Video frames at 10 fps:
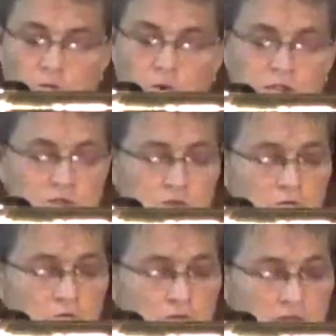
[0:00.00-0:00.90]
What do
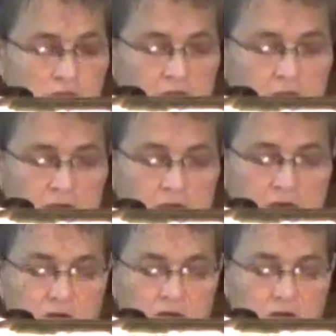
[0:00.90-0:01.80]
you think?
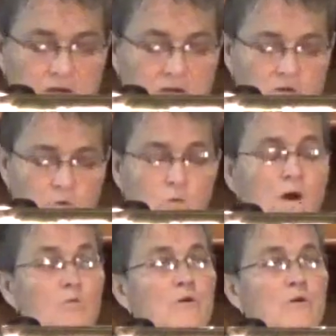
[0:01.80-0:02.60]
What